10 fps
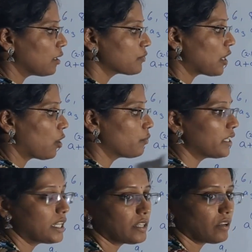terms, how
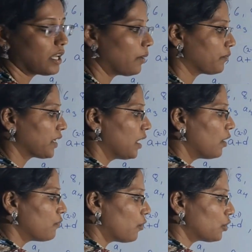many it will come?
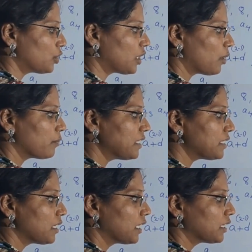Fourth term
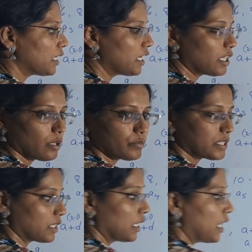is 3
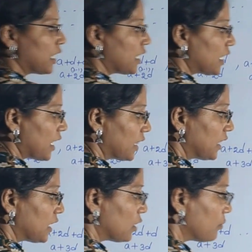terms. Here
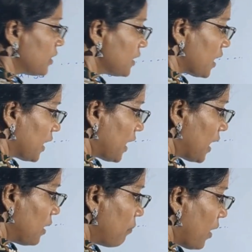nth term is
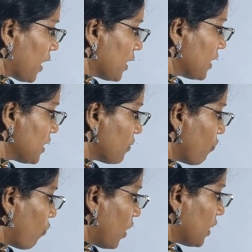N minus
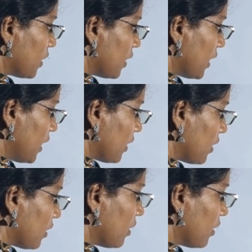1D